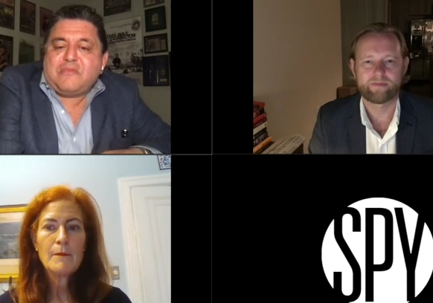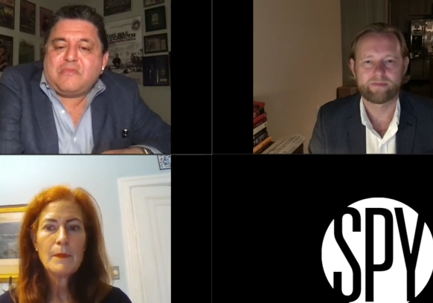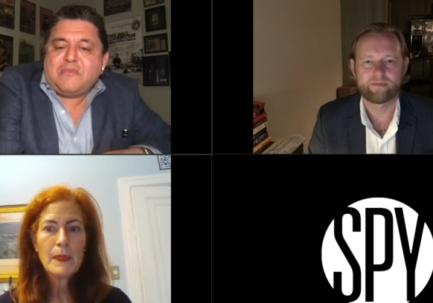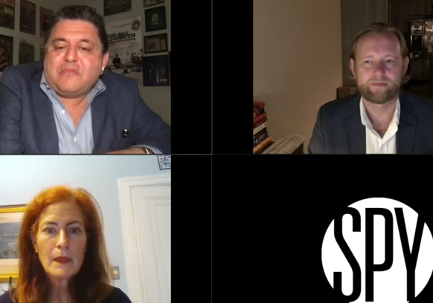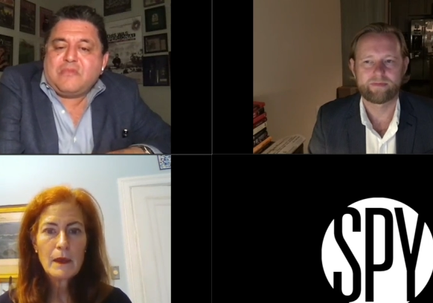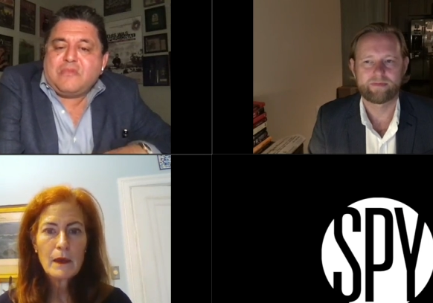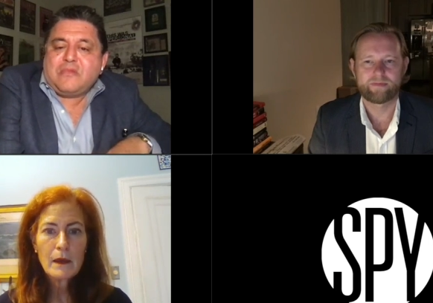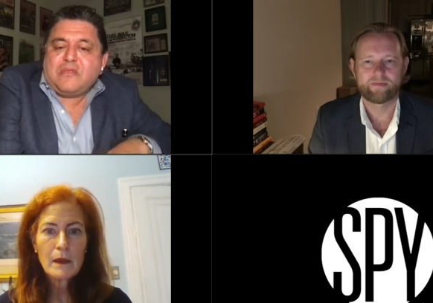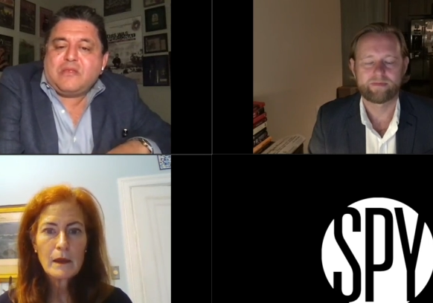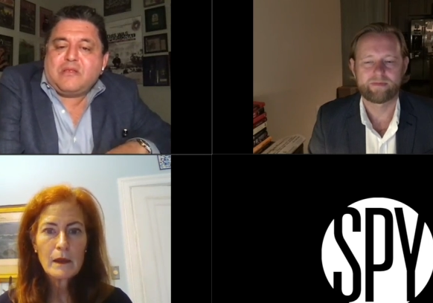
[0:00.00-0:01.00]
Speaker 1: Um,
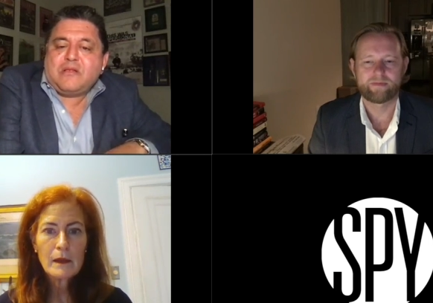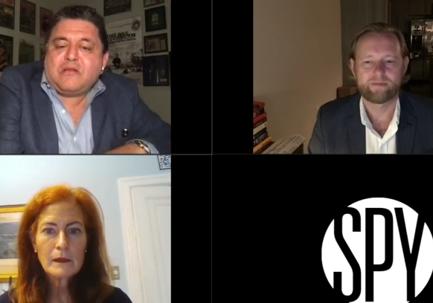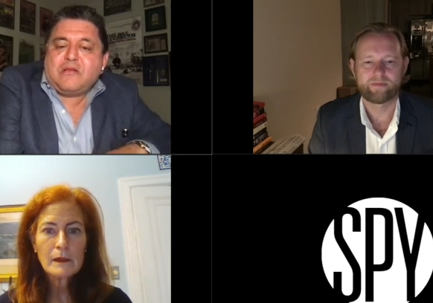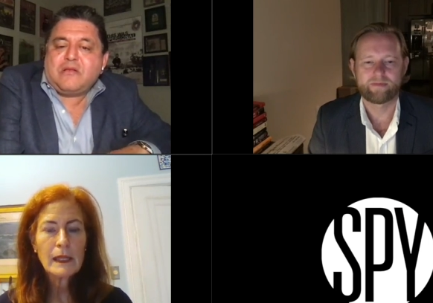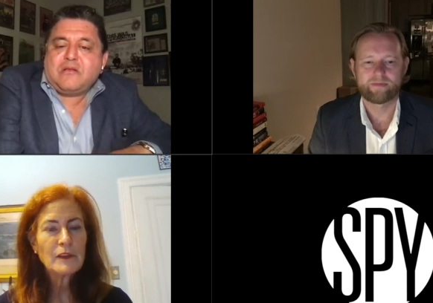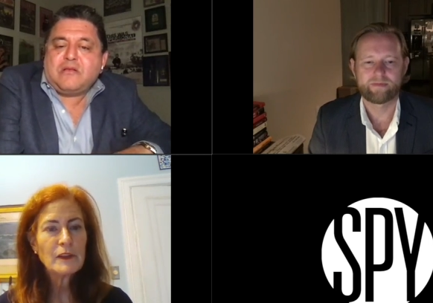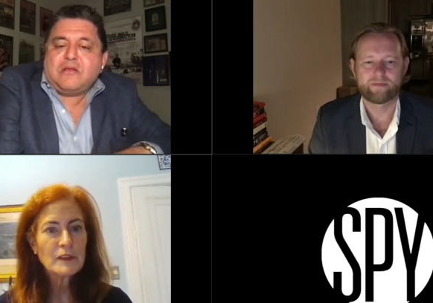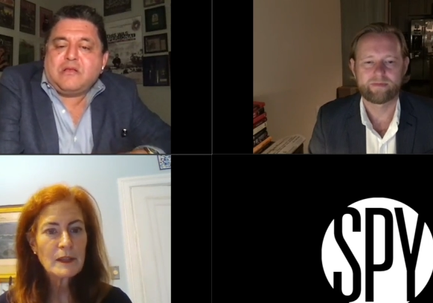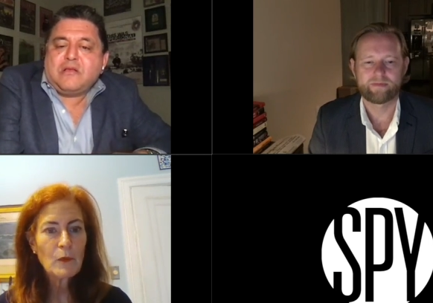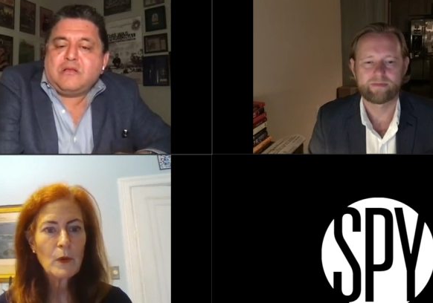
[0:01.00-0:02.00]
let's
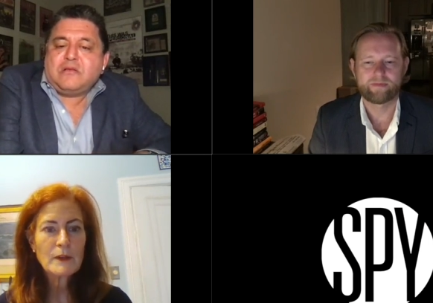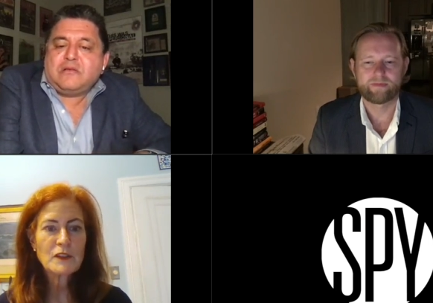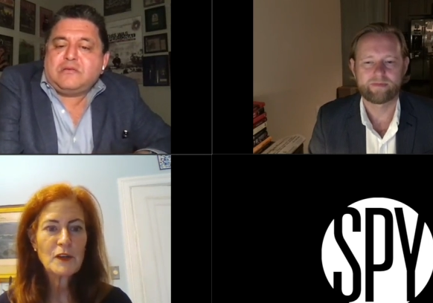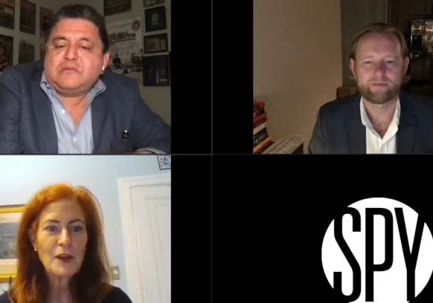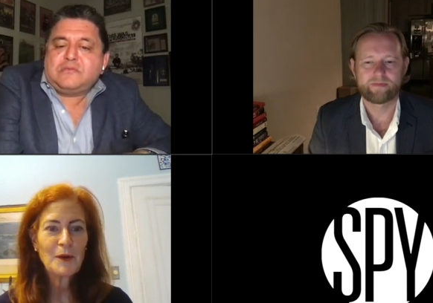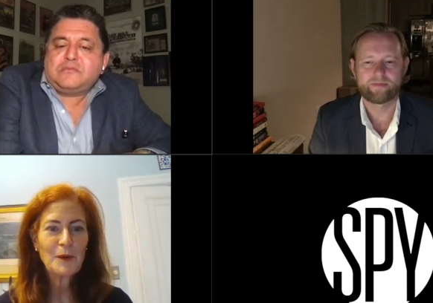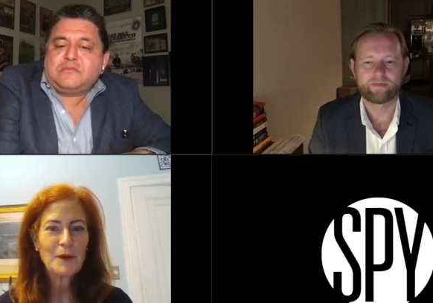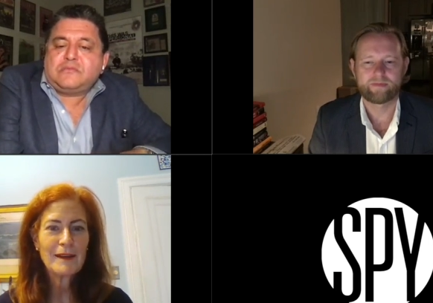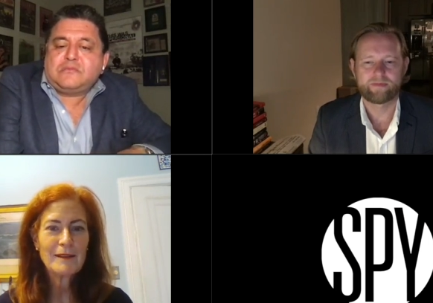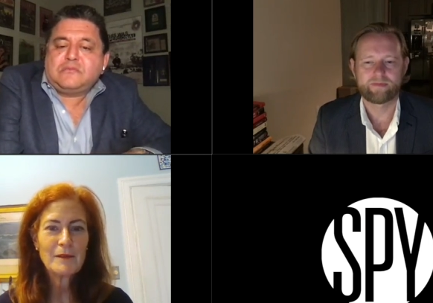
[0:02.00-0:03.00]
see, someone wants to
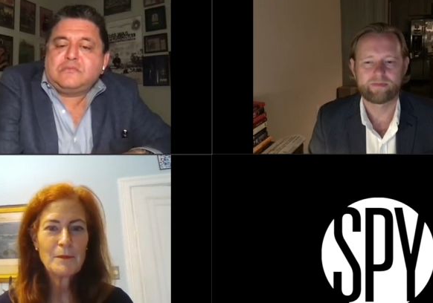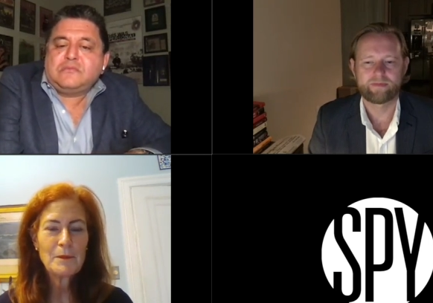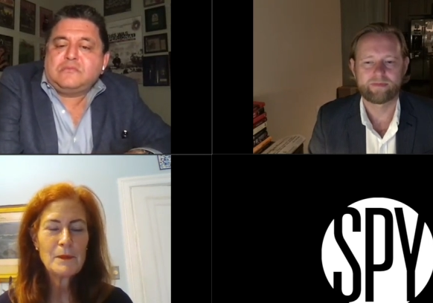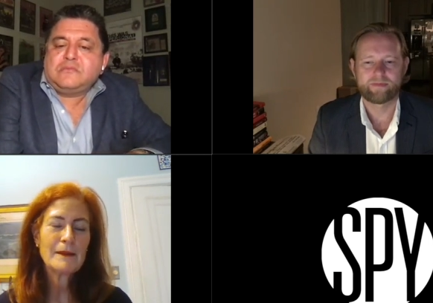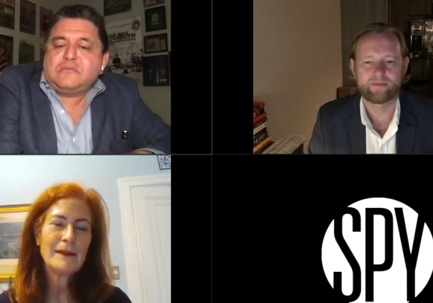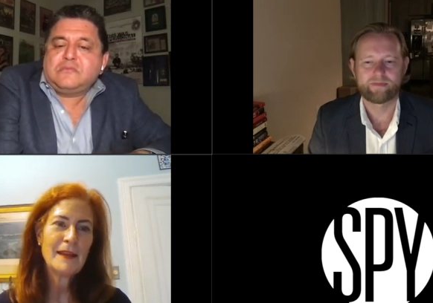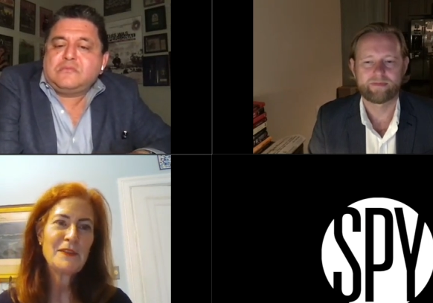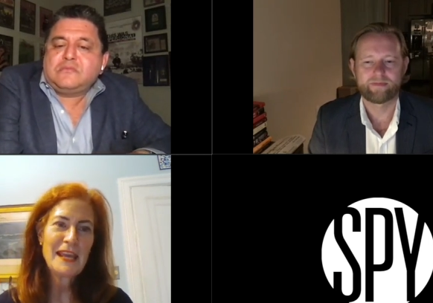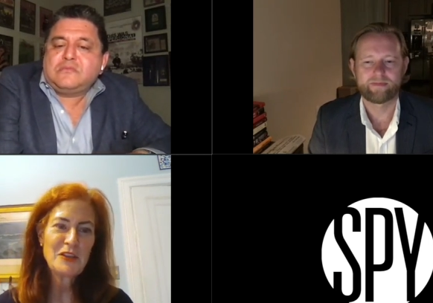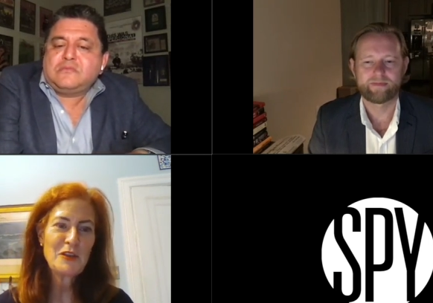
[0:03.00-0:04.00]
know,
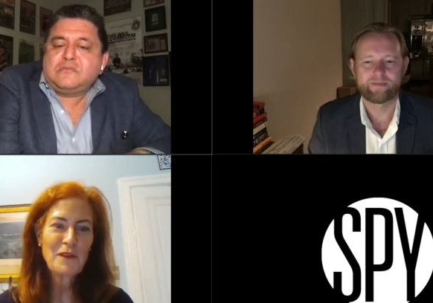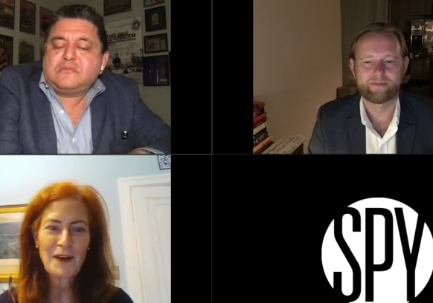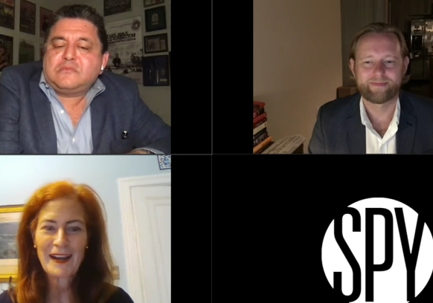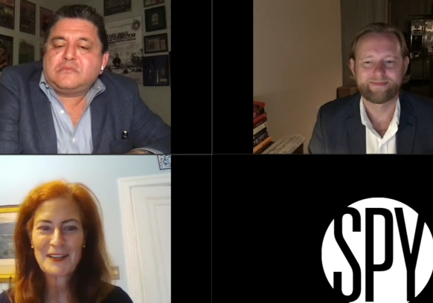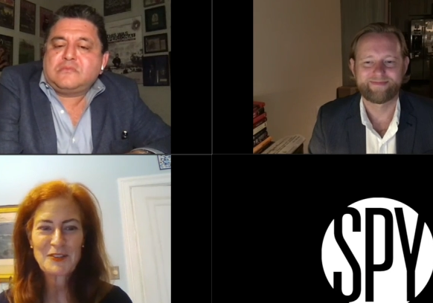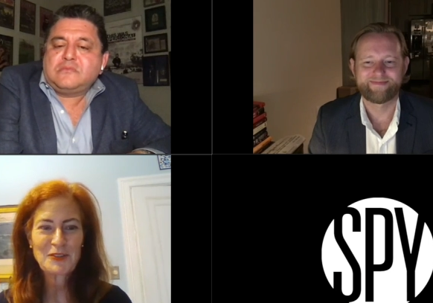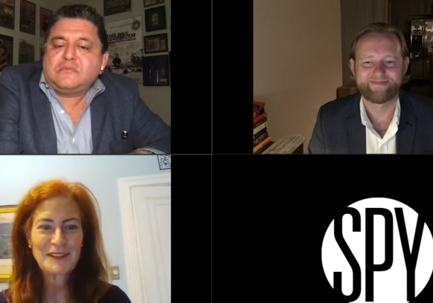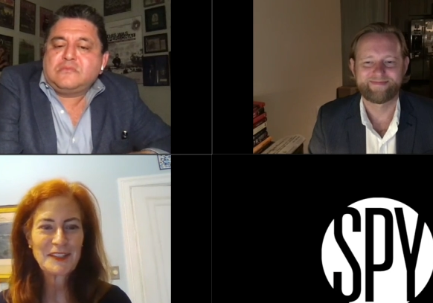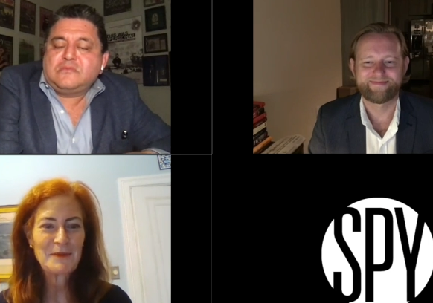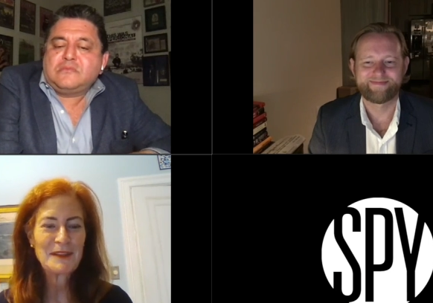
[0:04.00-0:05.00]
and thank you for
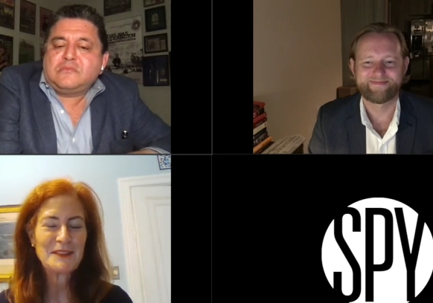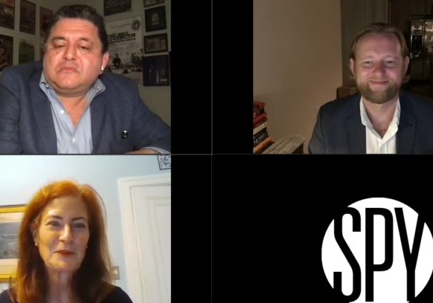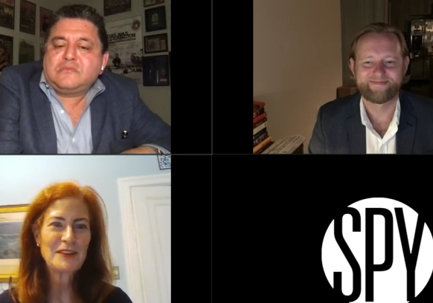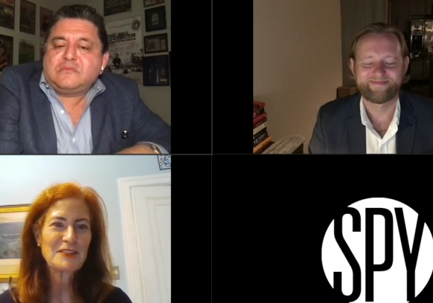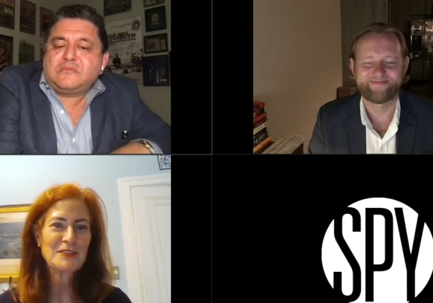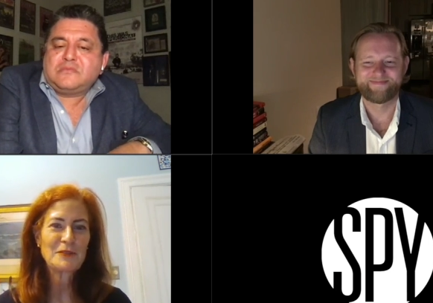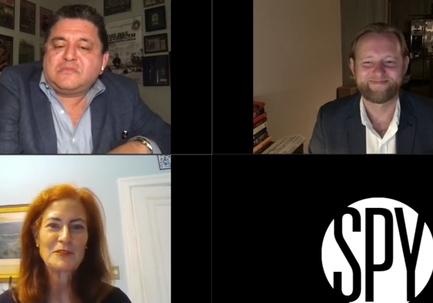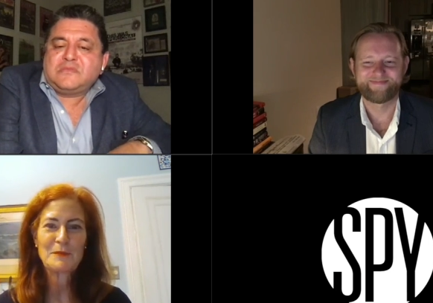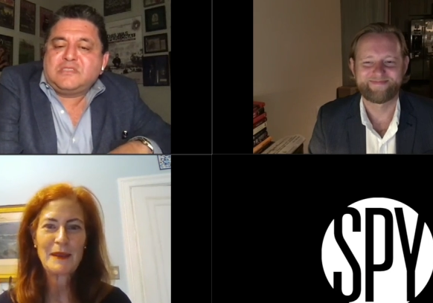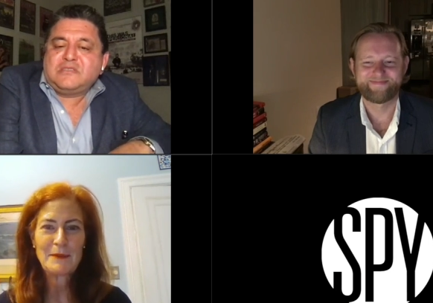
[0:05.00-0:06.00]
answering some of these questions,
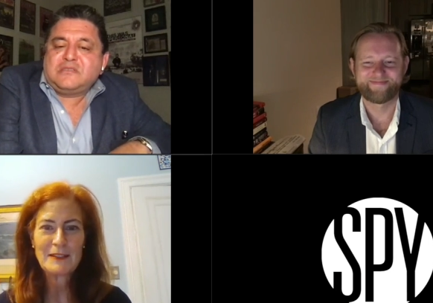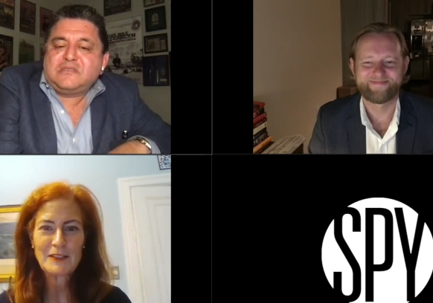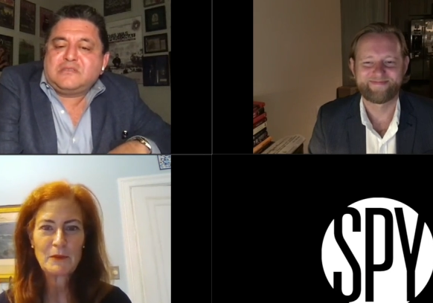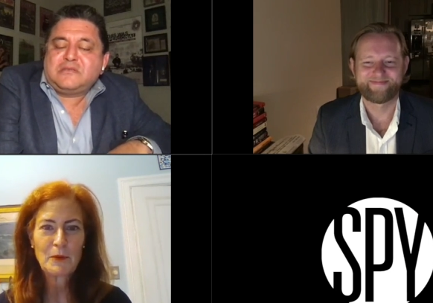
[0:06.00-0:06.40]
which may be